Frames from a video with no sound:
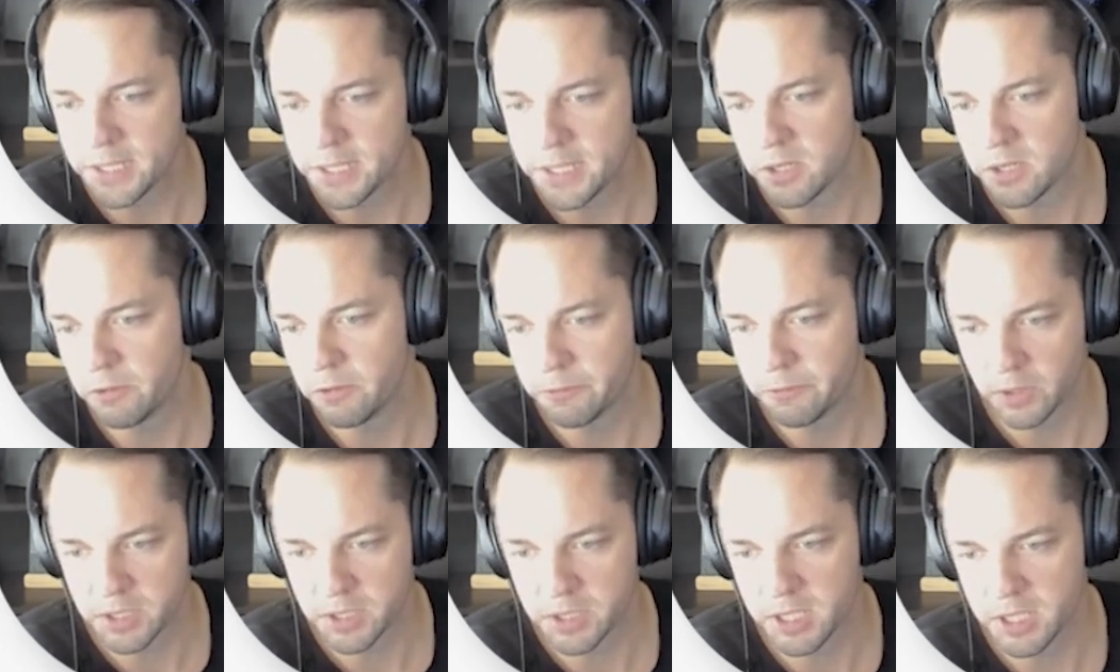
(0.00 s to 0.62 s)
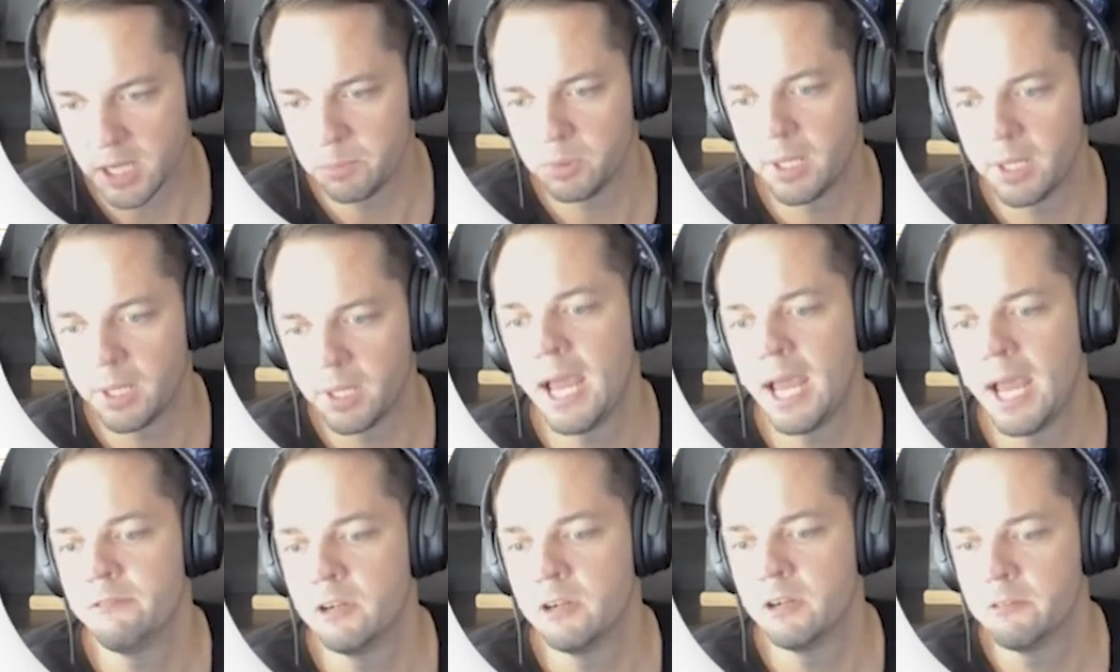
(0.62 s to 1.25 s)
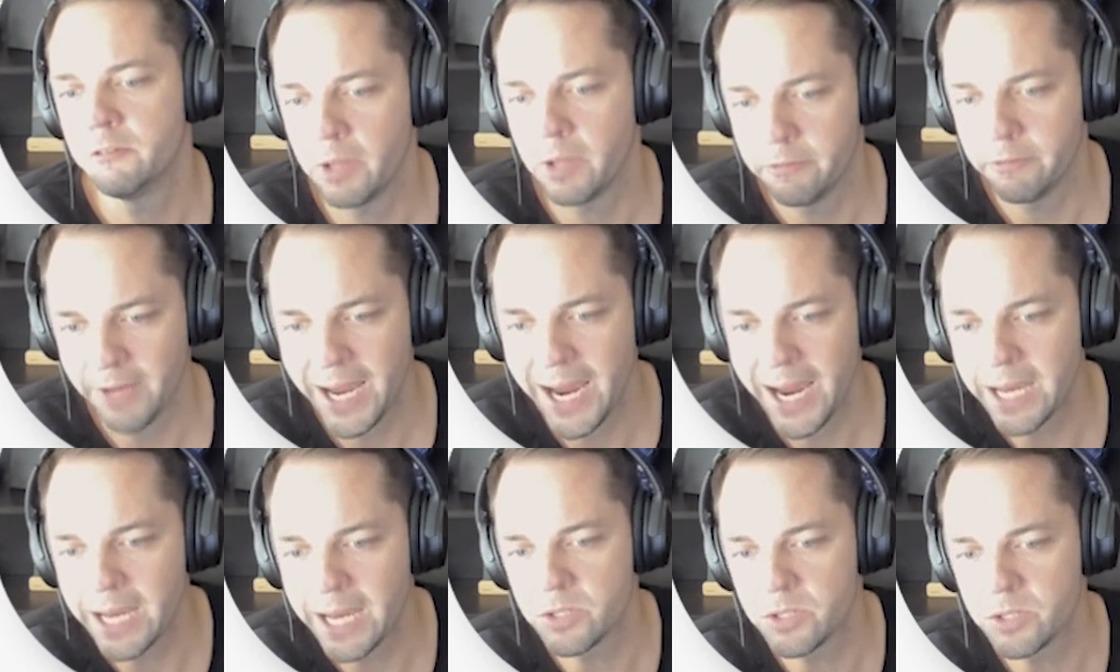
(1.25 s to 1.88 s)
So for example, I have here, if we have
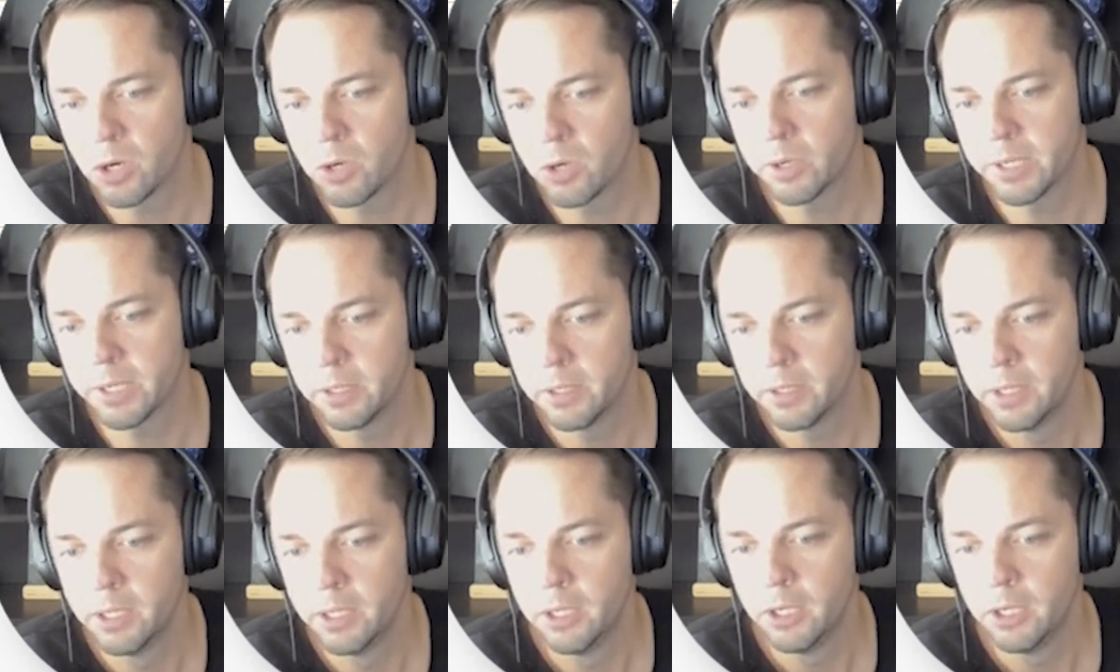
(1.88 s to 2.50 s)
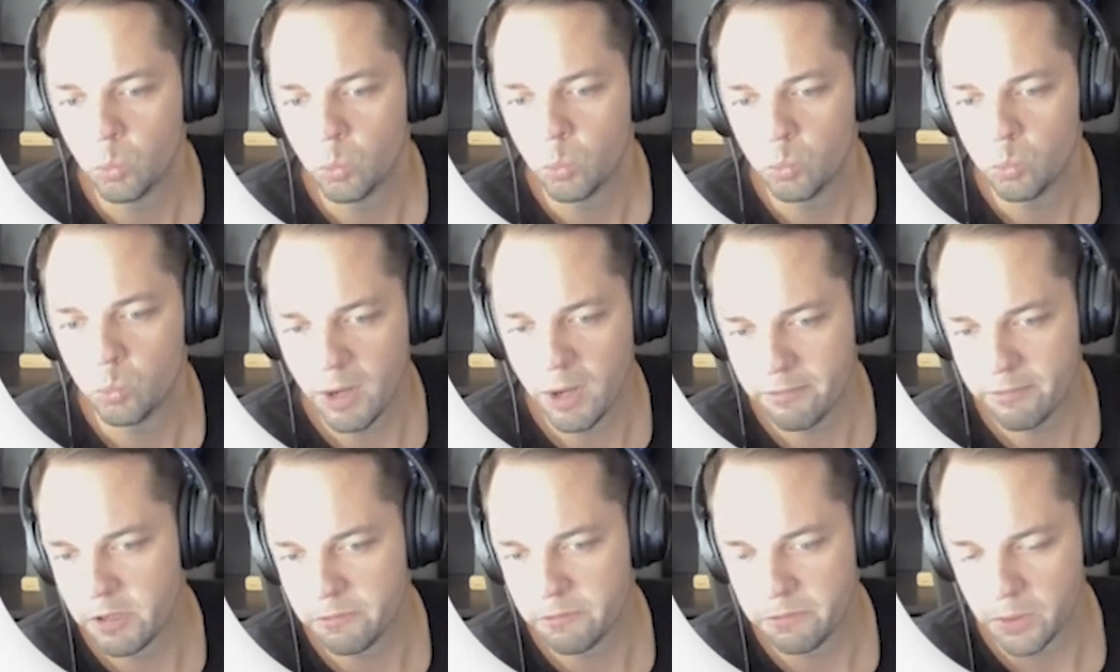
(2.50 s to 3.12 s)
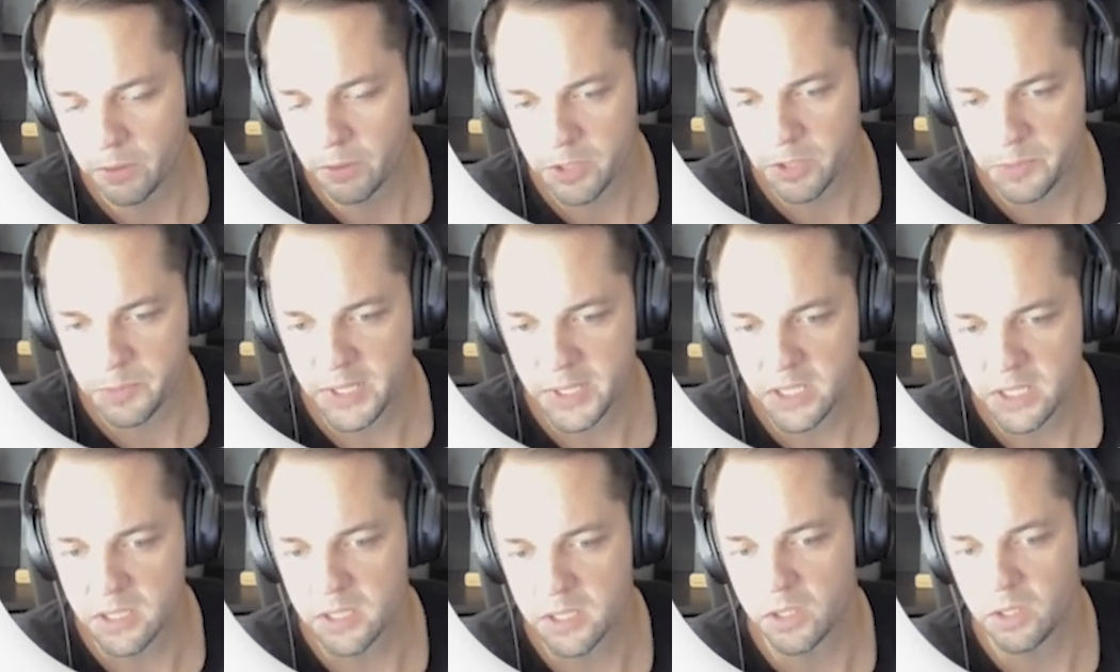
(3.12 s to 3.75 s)
80 target revenue-focused
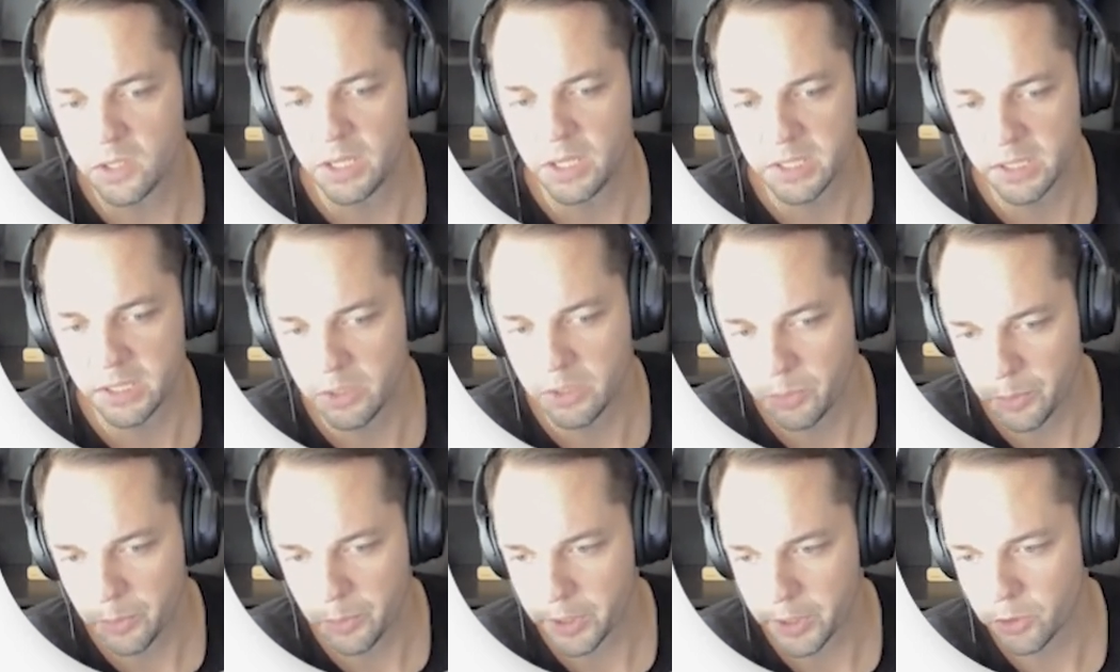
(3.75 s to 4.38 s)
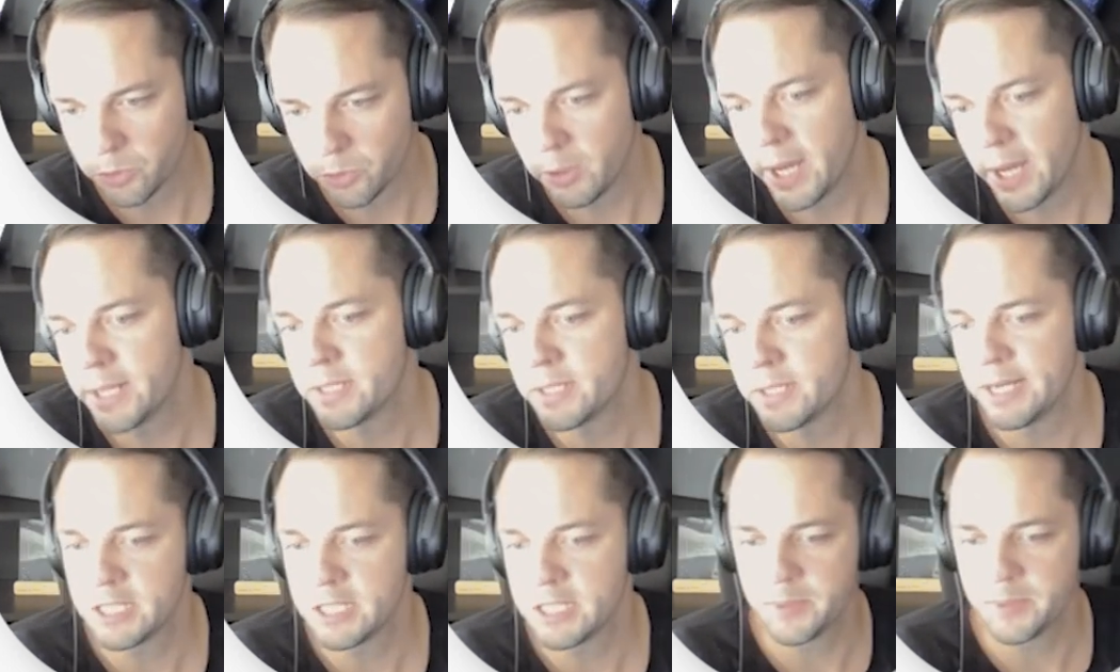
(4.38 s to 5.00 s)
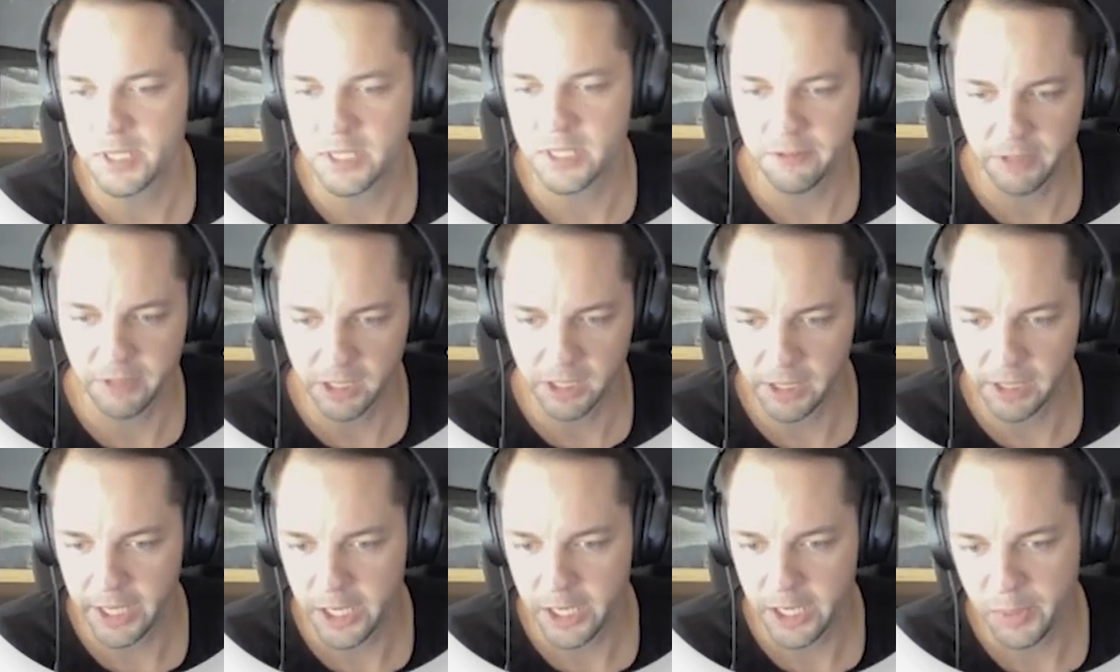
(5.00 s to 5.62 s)
pieces of content that we want to create, 10
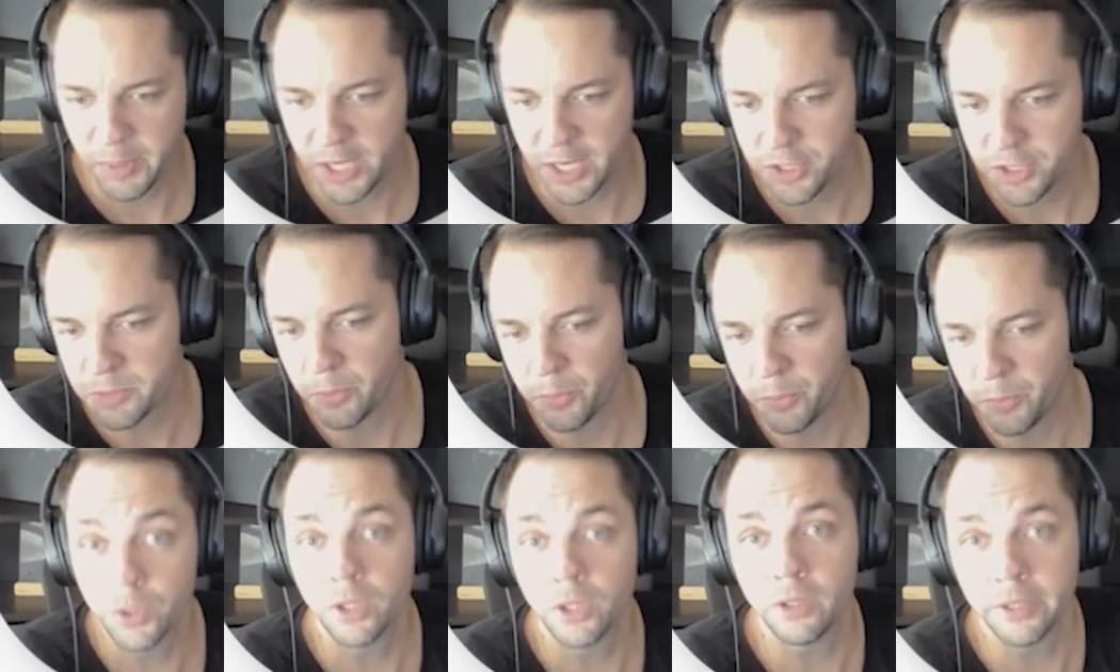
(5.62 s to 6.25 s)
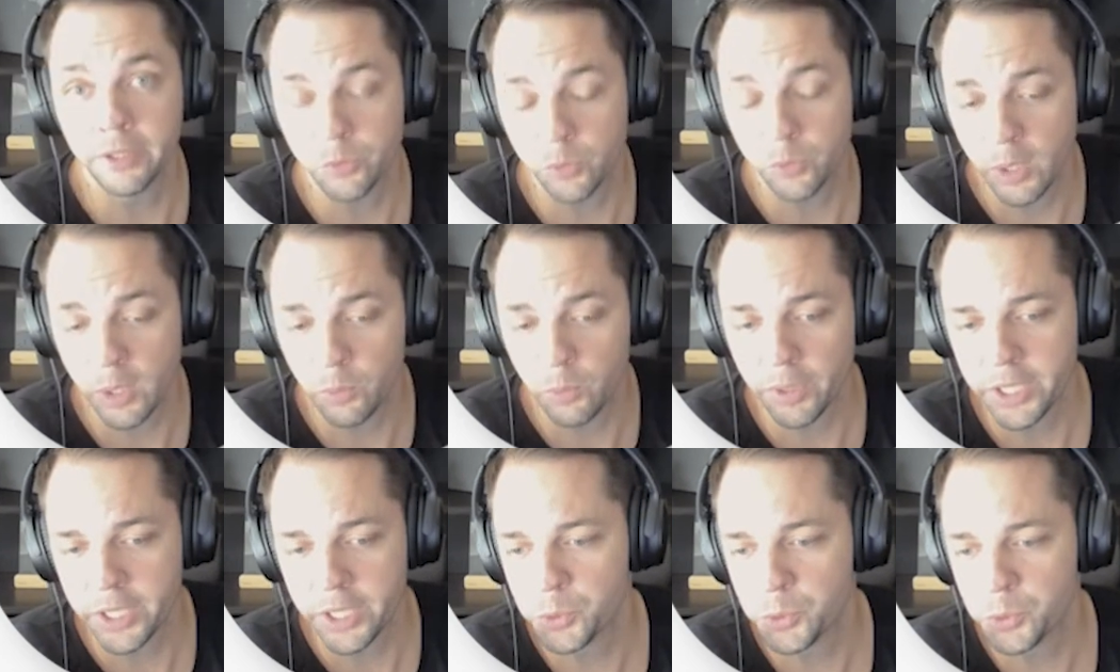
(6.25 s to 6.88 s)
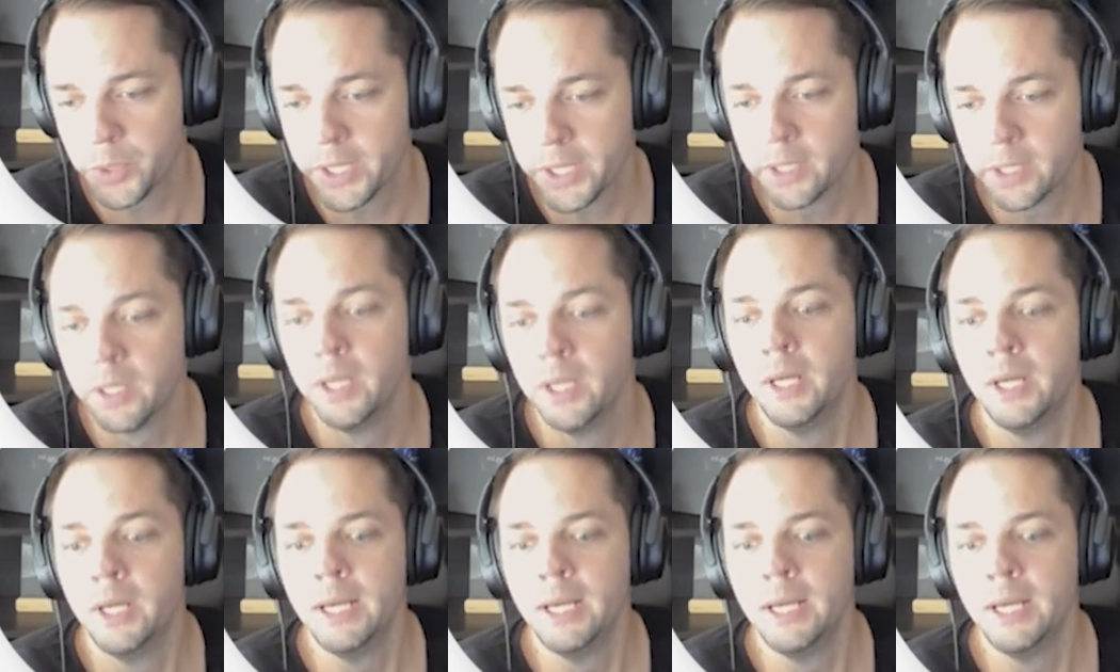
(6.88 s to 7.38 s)
specific landing pages, but we can only create one each week,